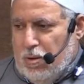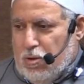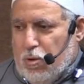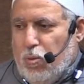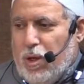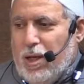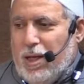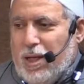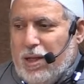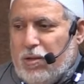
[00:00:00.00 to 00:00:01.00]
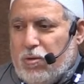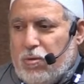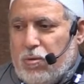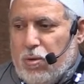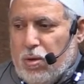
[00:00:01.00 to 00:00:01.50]
So we need
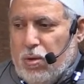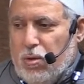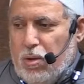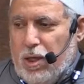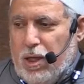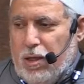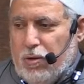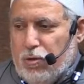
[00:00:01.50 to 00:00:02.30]
not only